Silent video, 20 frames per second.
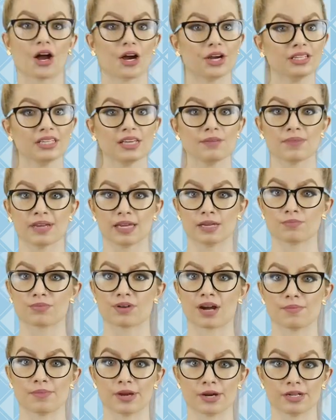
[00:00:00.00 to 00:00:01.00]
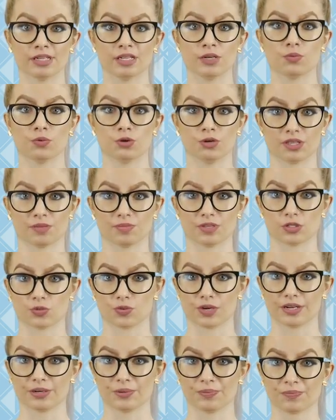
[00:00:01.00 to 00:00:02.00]
Only men primarily wore them as
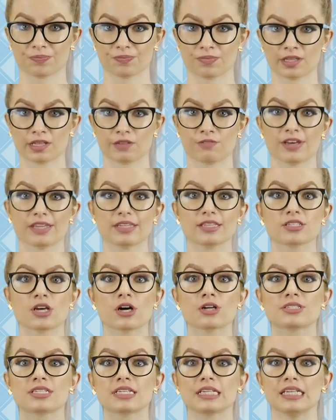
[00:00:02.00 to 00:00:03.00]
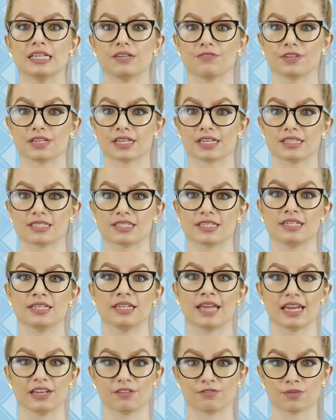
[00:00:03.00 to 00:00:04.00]
well. Feathers hold significance in
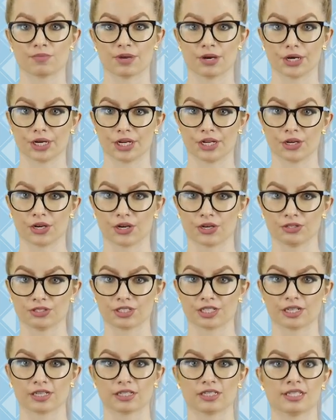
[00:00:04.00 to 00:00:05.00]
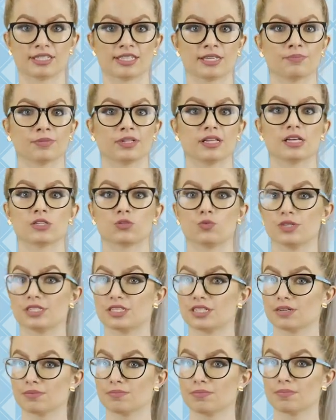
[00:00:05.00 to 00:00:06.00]
Native American culture to symbolise
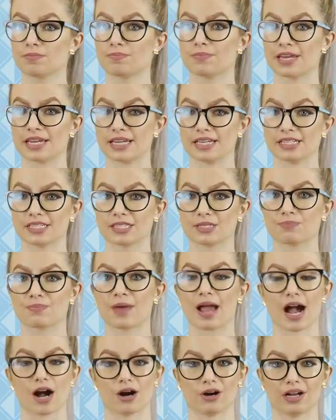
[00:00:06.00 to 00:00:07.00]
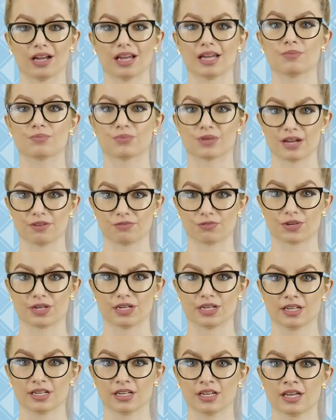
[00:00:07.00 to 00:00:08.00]
wisdom, peace, power and
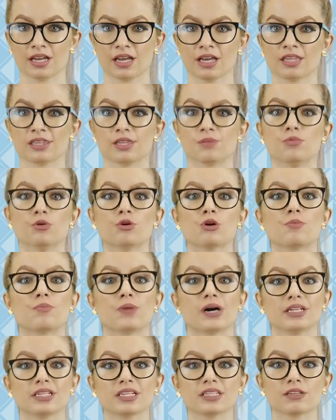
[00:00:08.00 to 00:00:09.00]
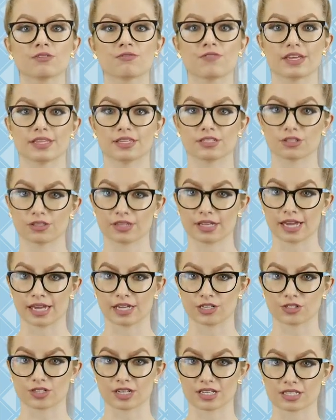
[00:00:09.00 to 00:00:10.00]
bravery. The more abundant the feathers on the
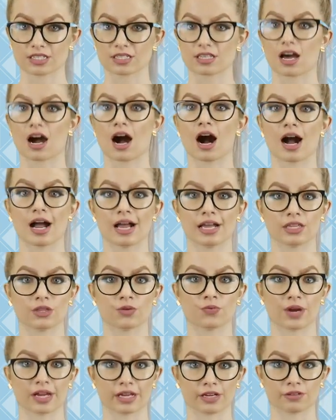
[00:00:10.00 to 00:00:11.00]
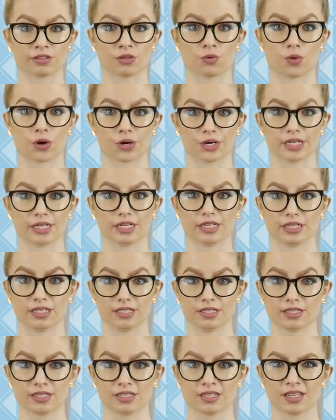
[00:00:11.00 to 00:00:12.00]
headdress, the higher the rank of the warrior
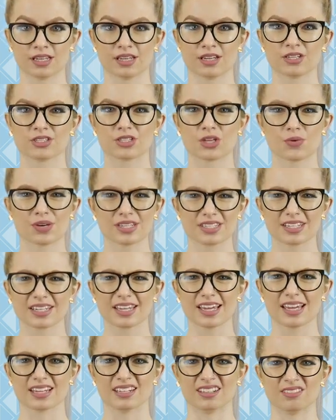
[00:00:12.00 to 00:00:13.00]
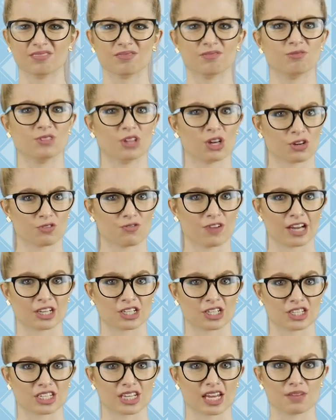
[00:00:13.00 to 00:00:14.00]
is. So once again, not a
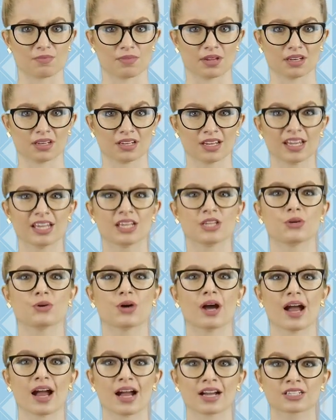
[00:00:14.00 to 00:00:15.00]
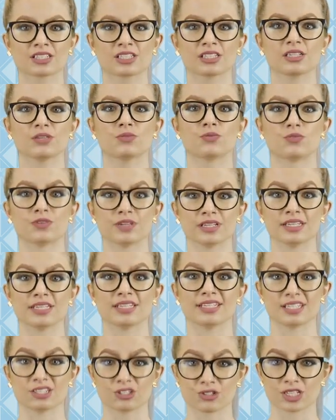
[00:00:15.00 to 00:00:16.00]
fashion statement. You are actually really
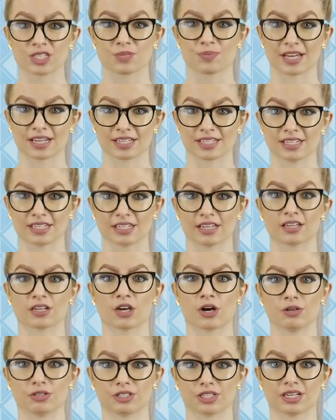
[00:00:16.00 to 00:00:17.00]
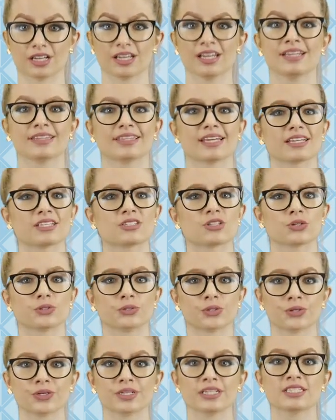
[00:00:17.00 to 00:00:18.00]
disrespecting a culture that has
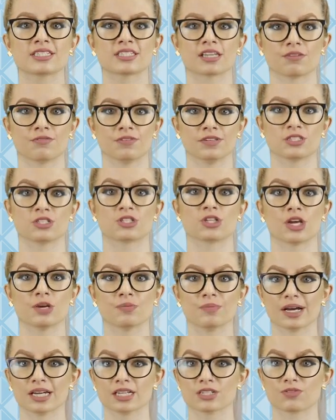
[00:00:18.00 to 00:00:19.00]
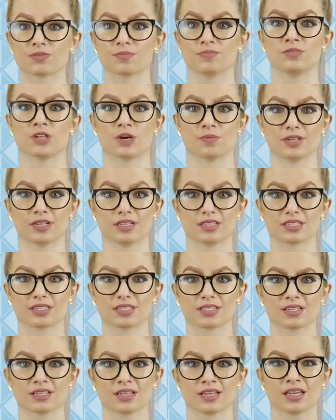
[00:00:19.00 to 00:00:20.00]
already suffered so much from dominance.
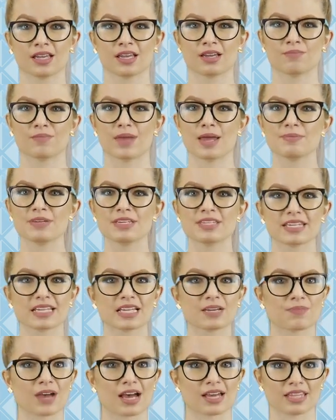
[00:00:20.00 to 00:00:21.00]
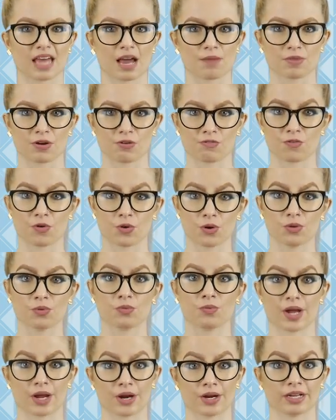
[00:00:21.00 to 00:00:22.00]
Maybe think about that before
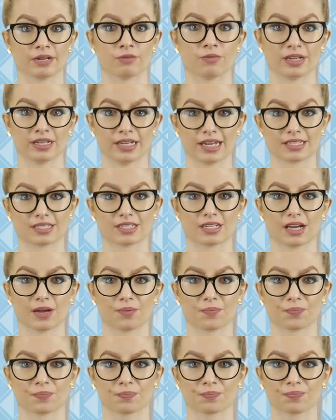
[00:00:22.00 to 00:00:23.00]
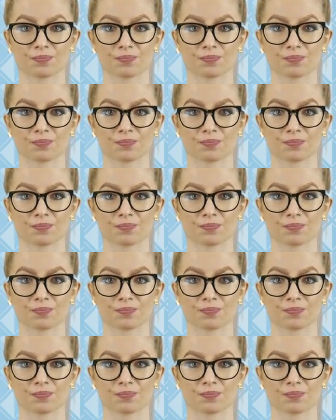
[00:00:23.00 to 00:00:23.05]
wearing one next time.